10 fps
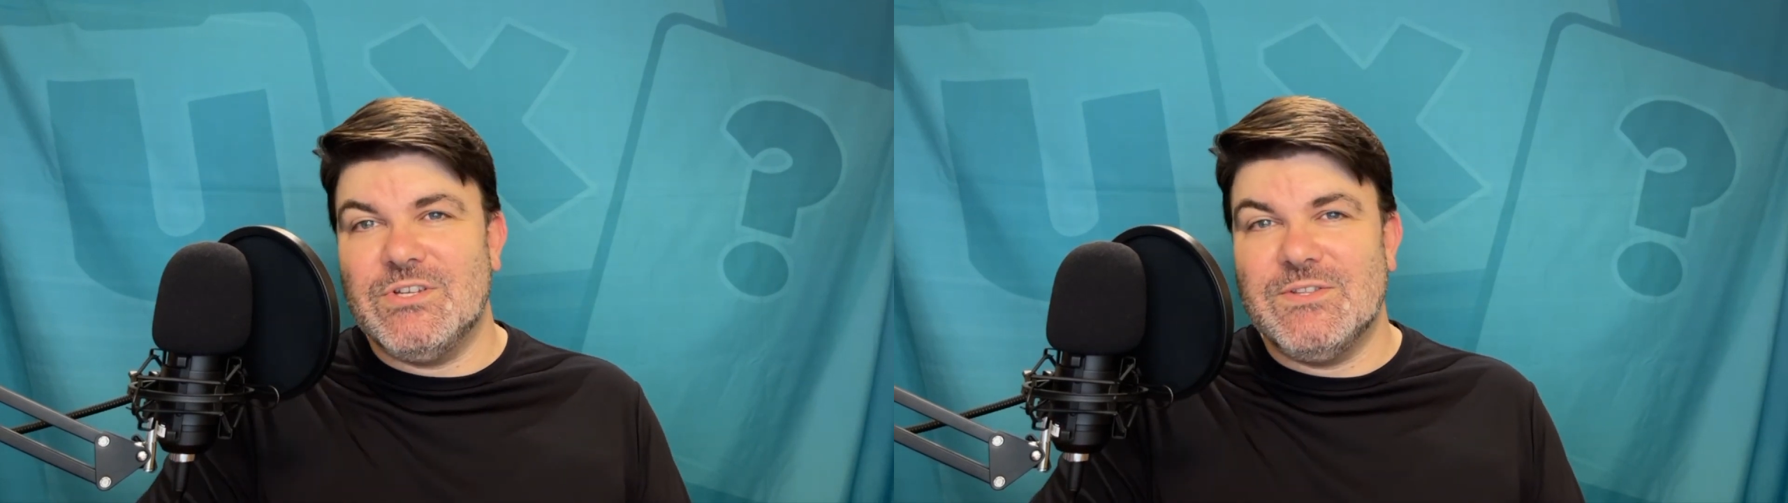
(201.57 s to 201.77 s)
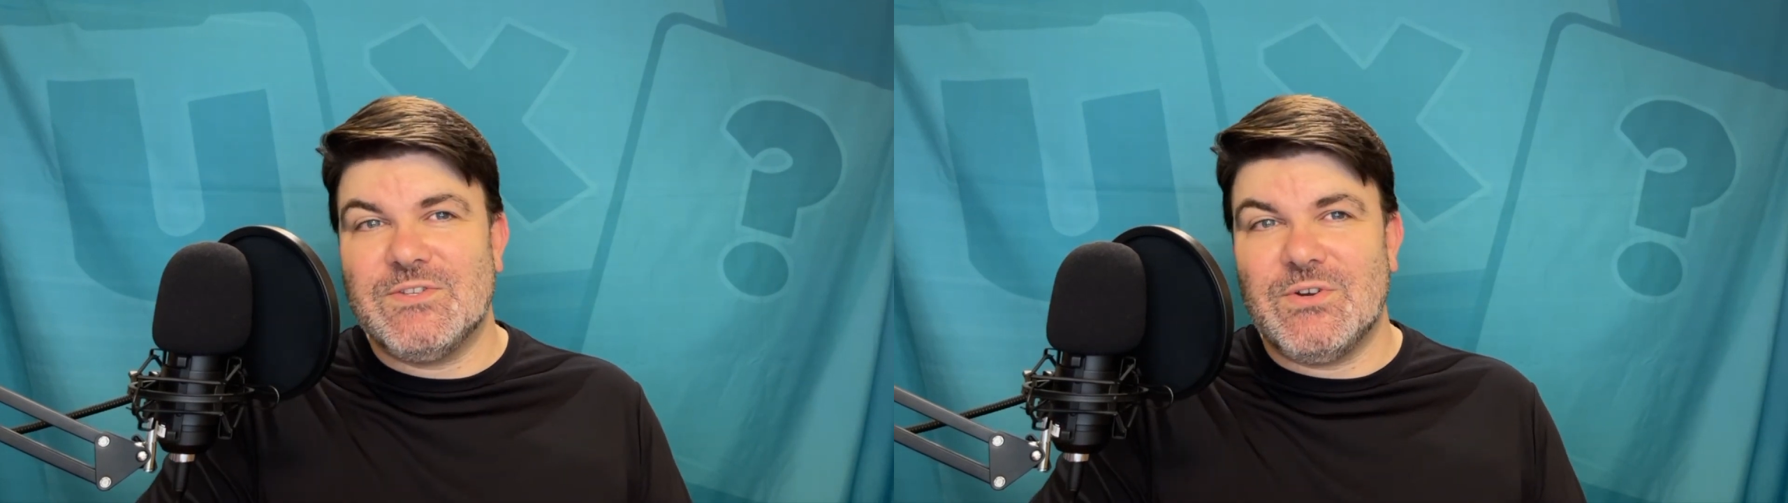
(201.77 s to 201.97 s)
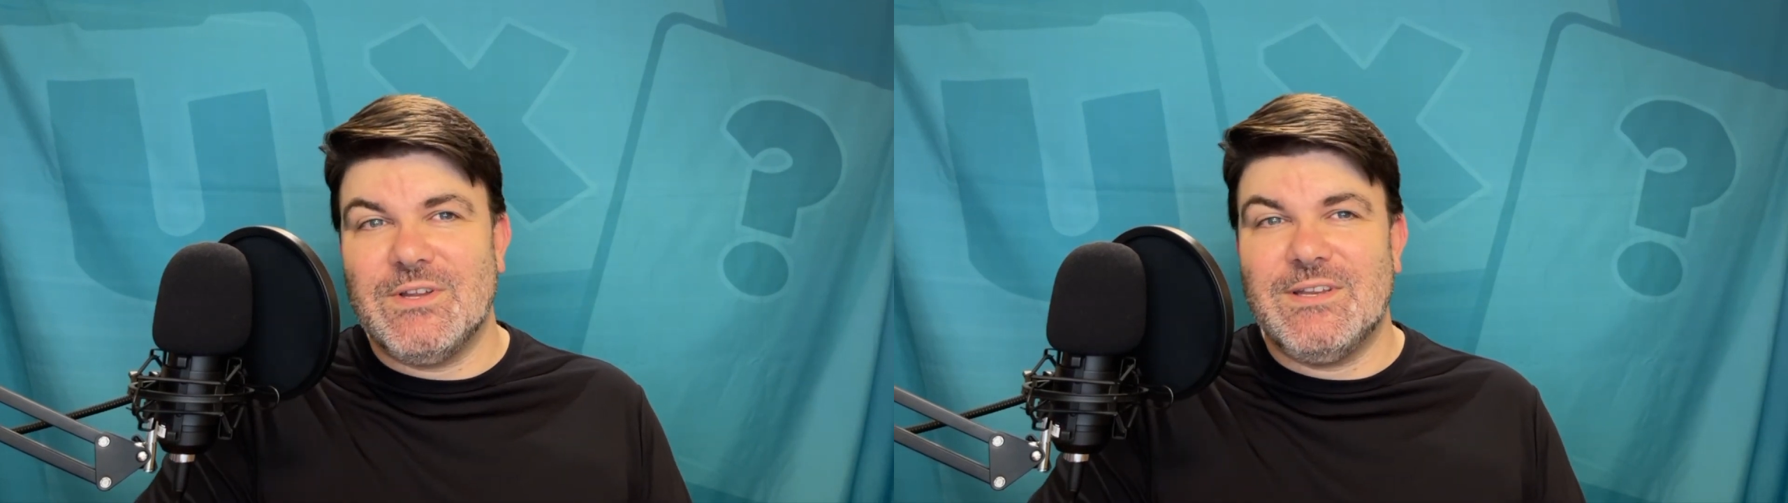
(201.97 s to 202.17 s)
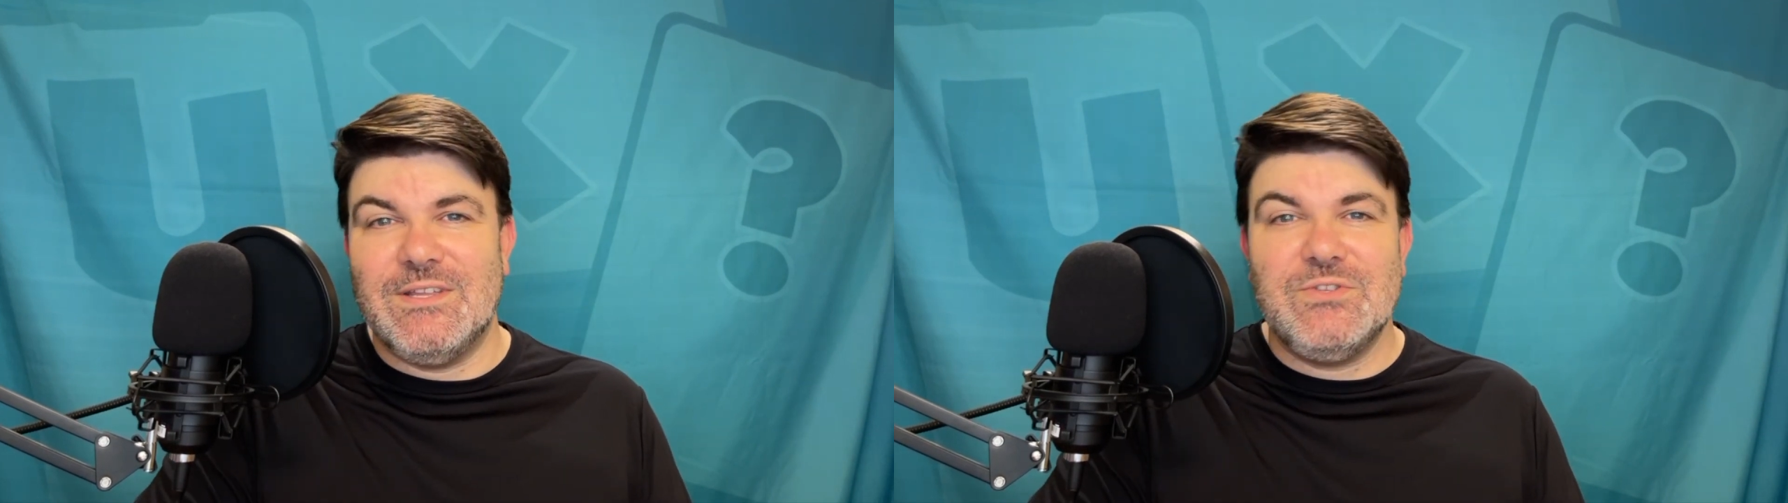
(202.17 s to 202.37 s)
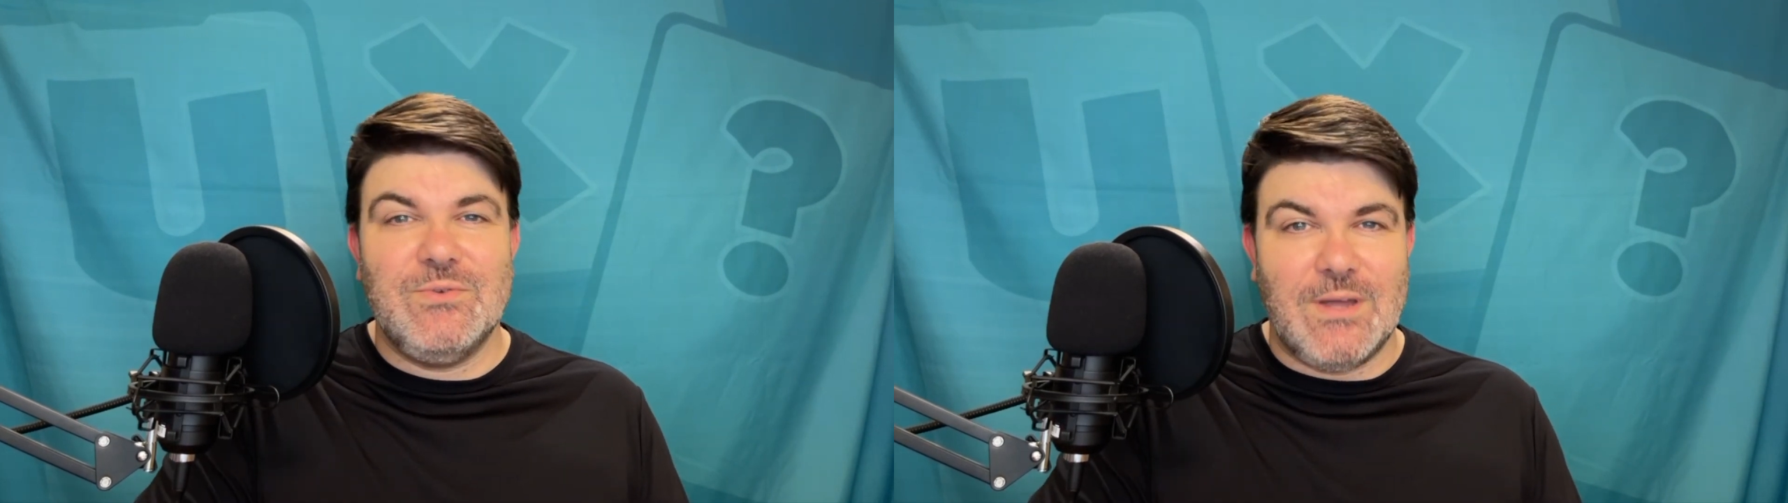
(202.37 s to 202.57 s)
inserted
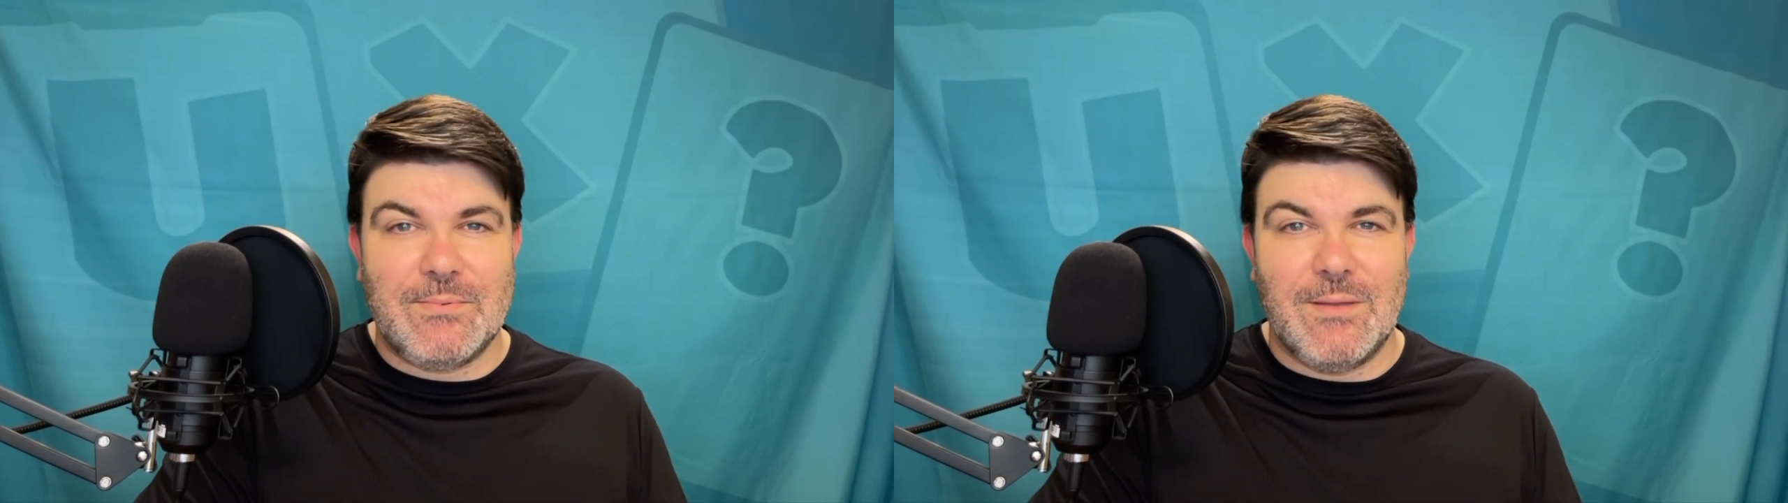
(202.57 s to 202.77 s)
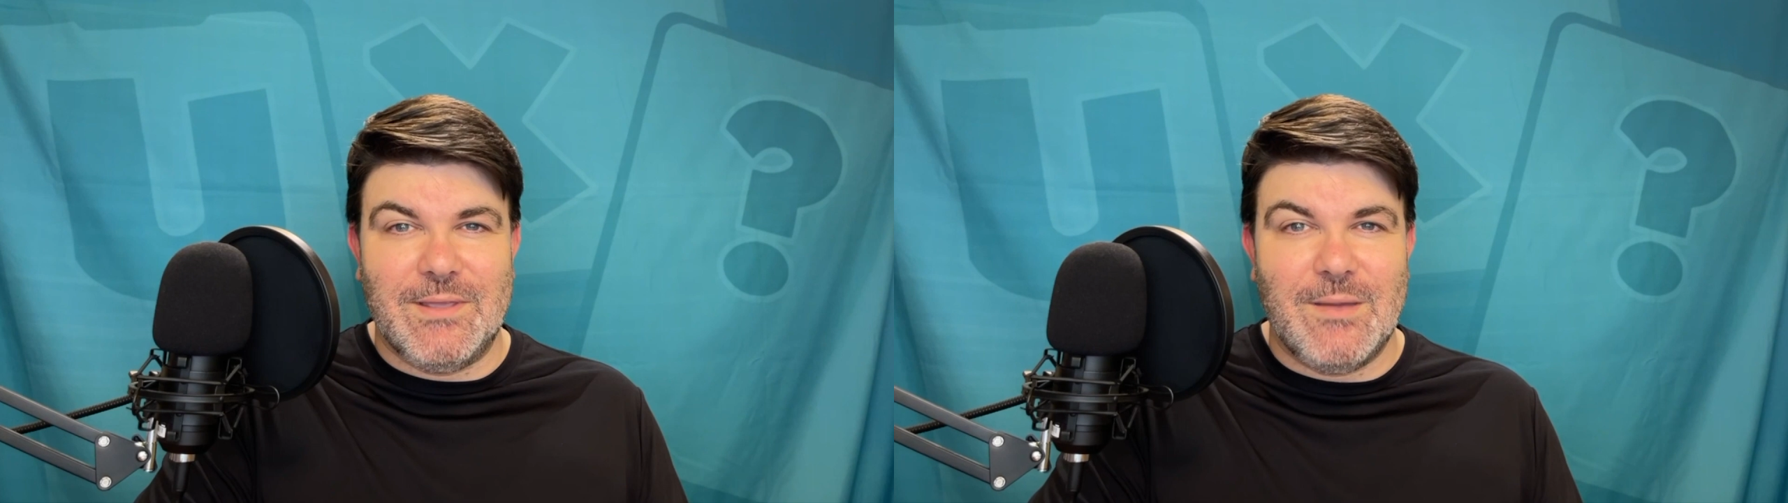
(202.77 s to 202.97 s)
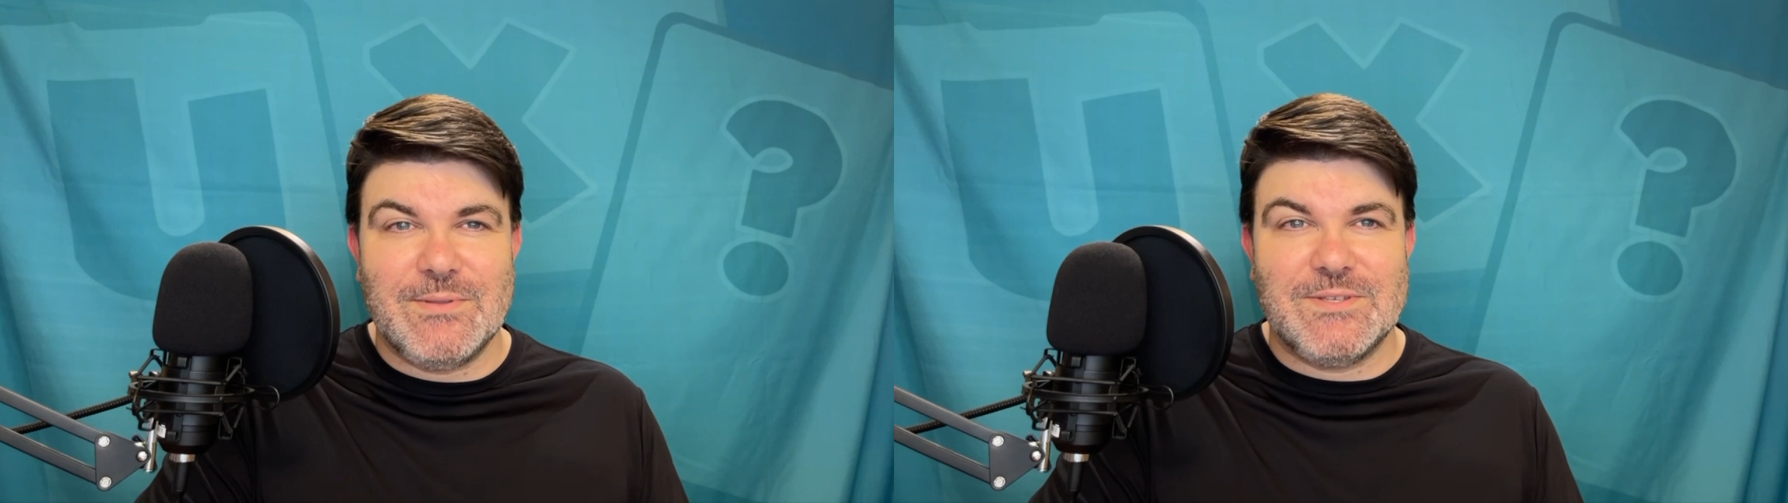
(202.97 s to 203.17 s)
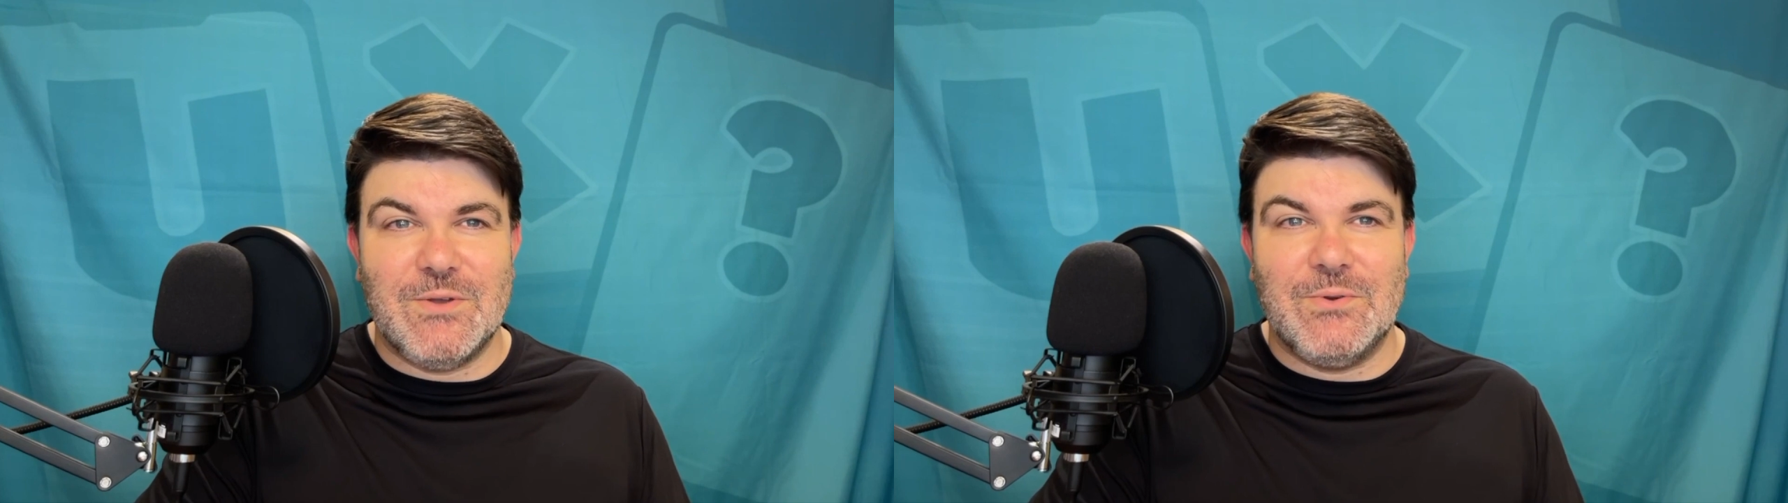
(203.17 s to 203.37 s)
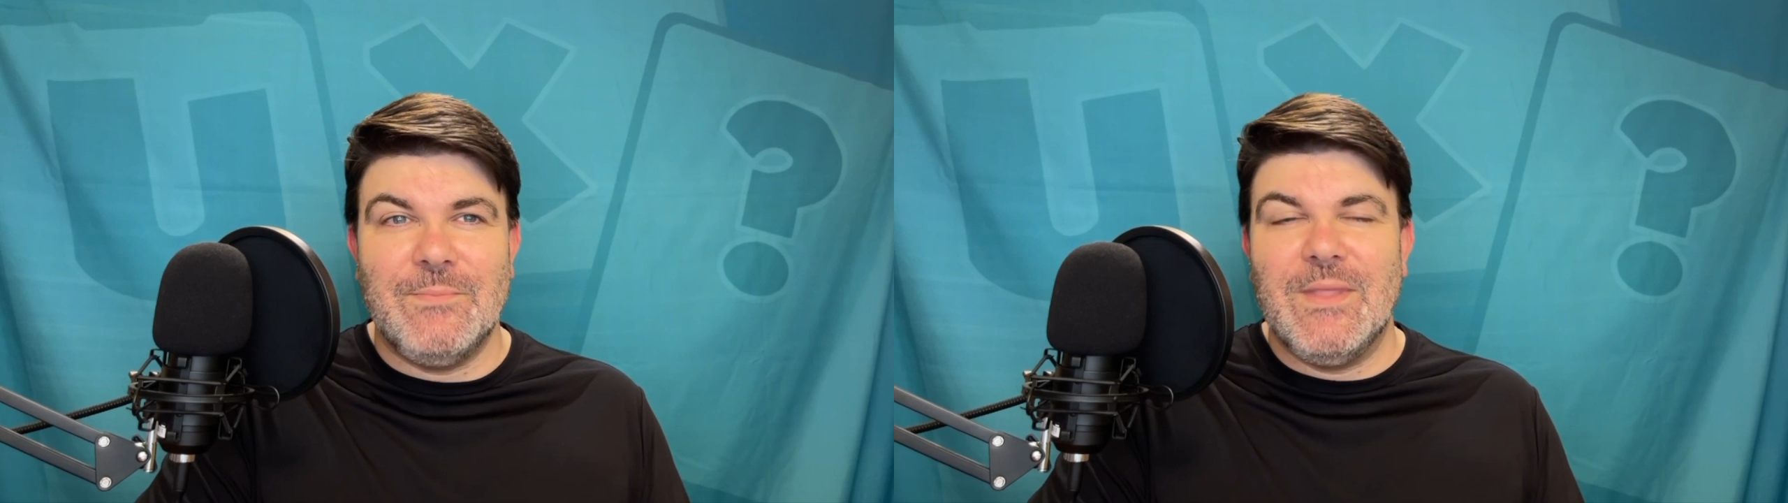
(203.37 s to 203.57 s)
into an upcoming episode.